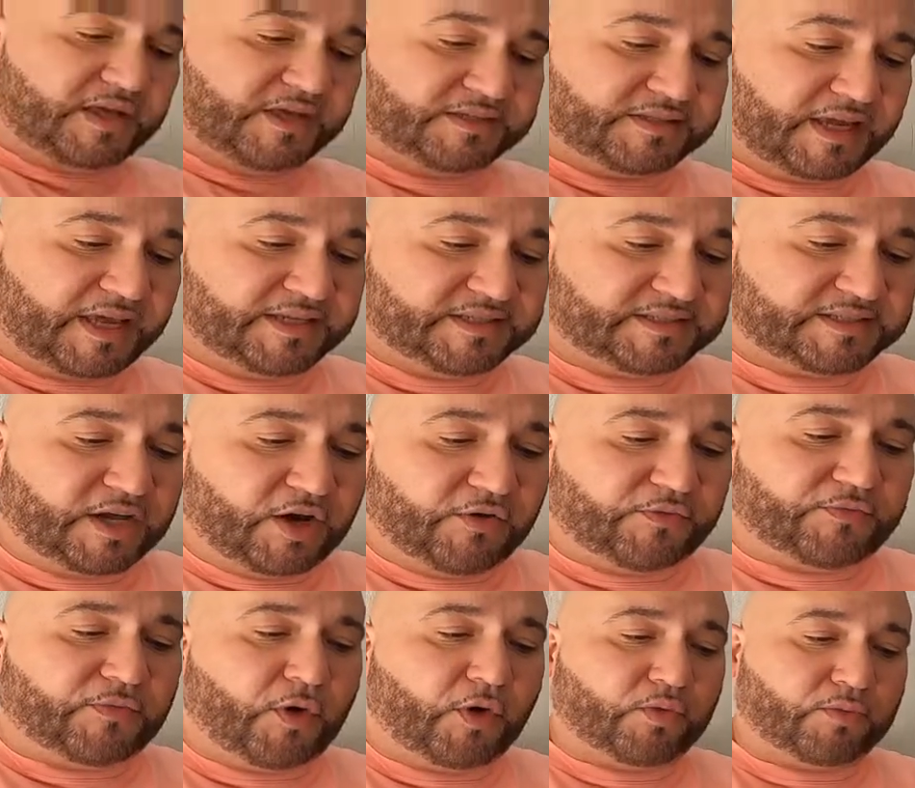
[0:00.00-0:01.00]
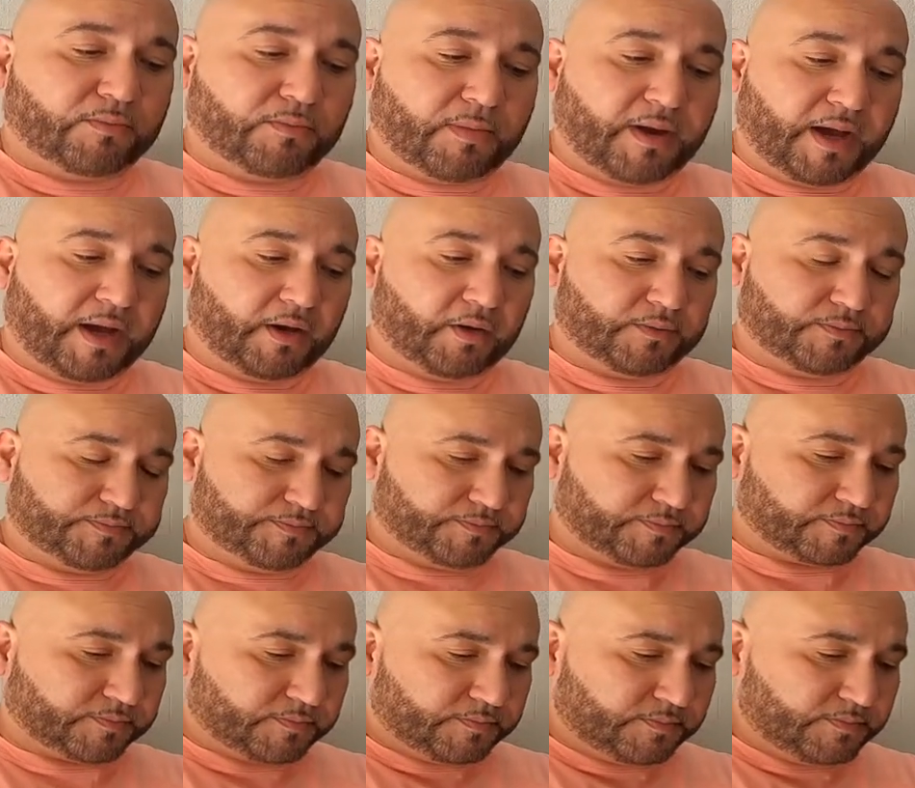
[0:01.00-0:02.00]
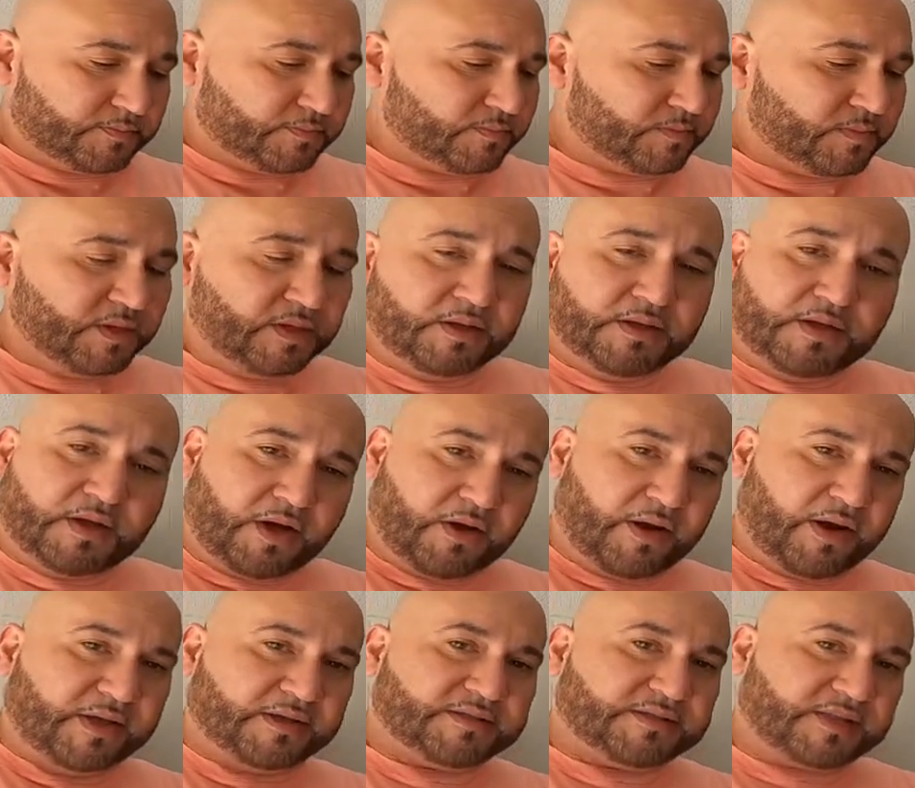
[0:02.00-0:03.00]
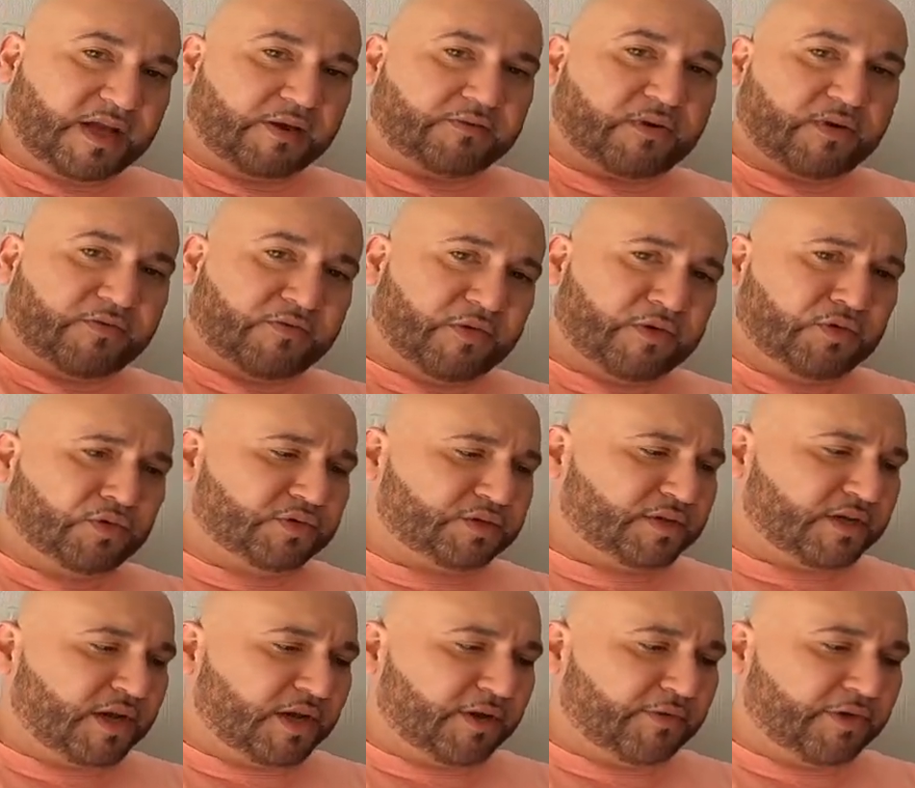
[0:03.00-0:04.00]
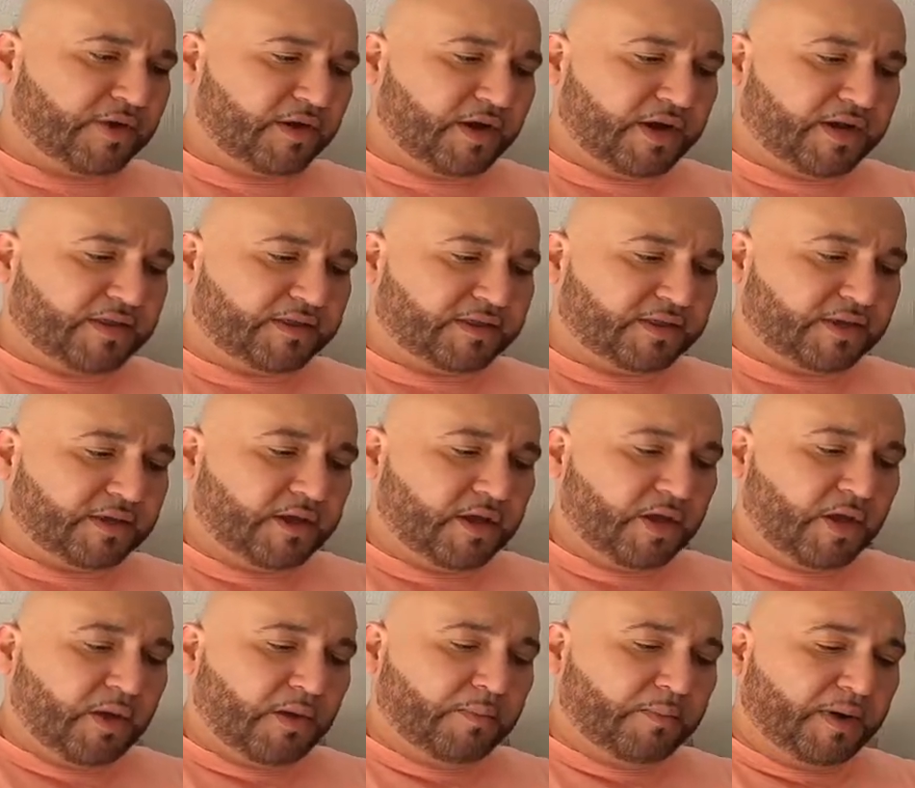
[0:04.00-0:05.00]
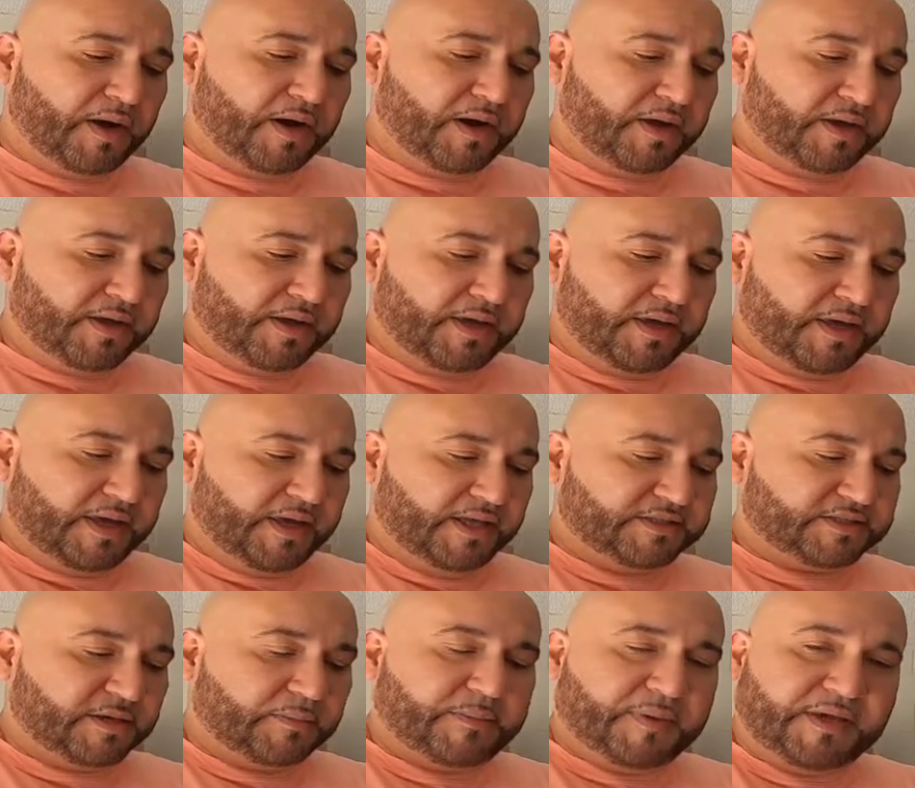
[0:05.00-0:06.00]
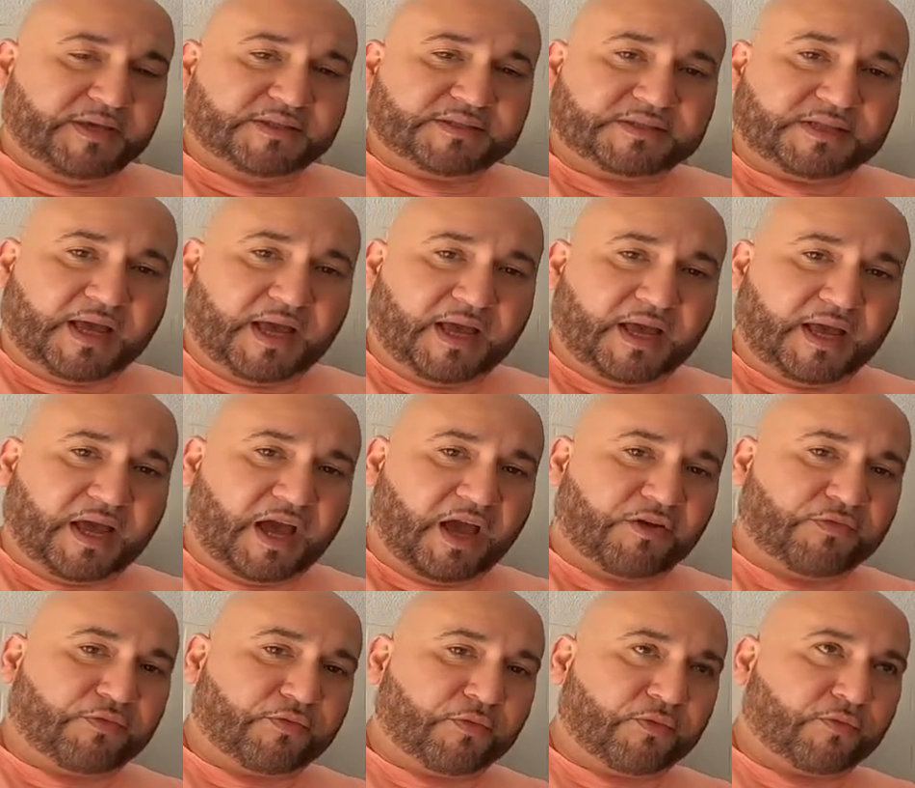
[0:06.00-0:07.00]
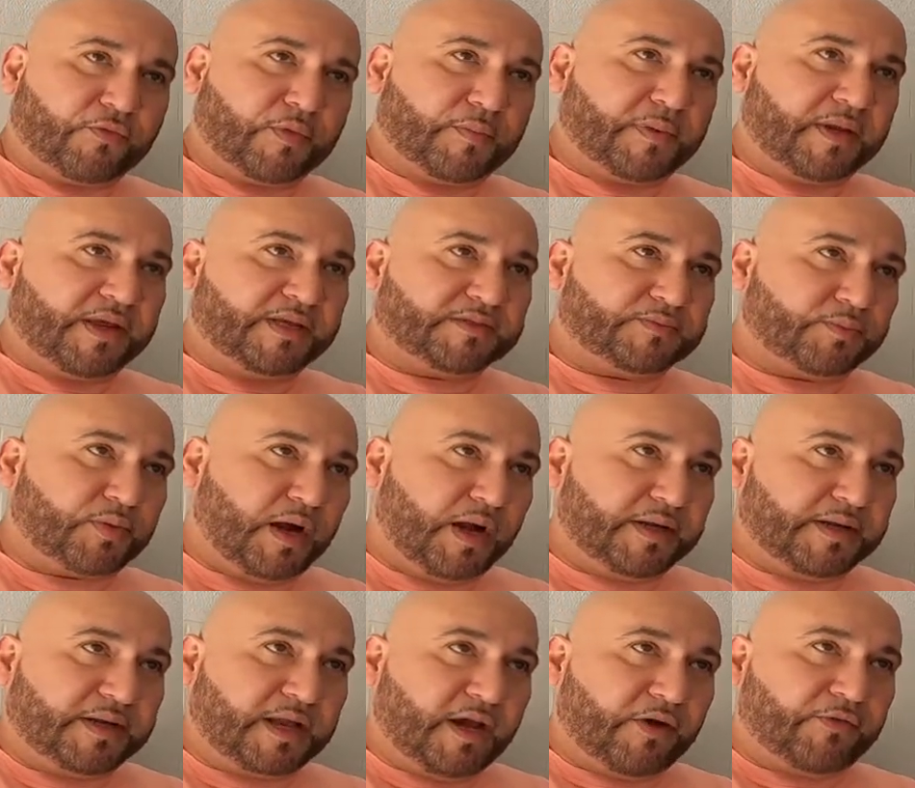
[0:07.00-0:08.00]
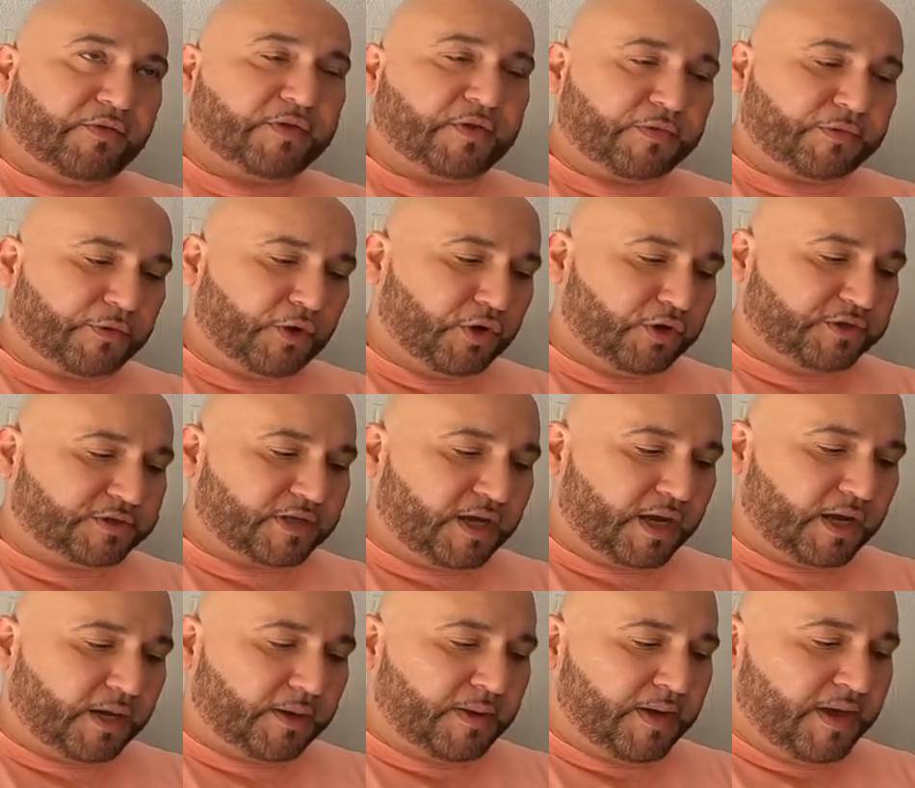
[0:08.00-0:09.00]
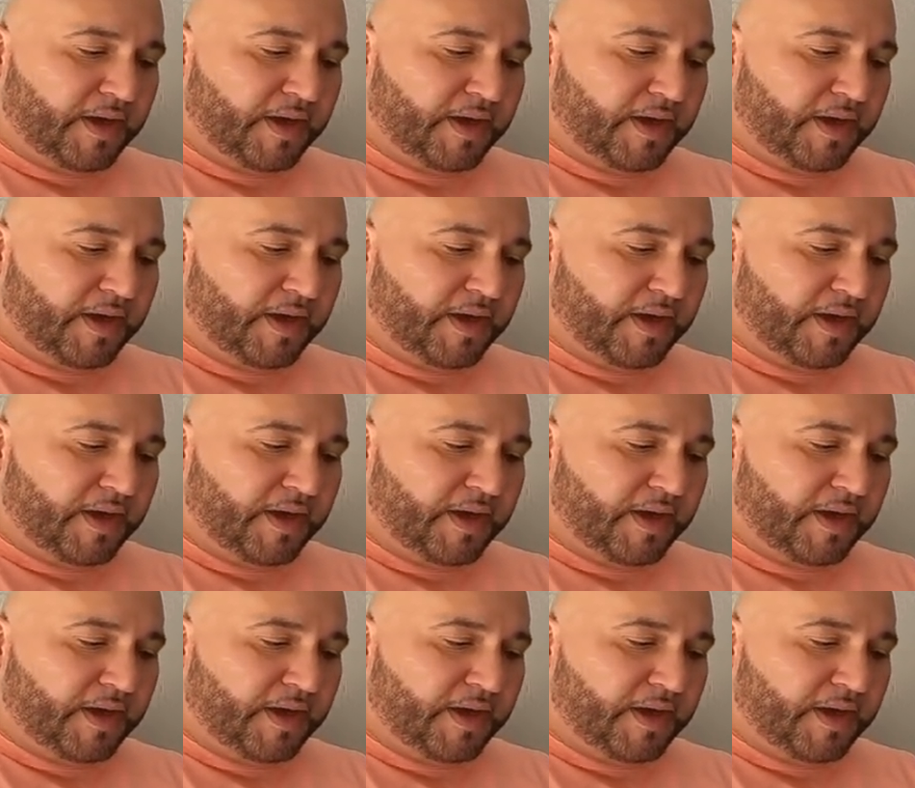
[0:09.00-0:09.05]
It's a cell phone mount. All uh, right, it's not revolutionary or anything, but it's a piece that I've replaced probably now for the third time.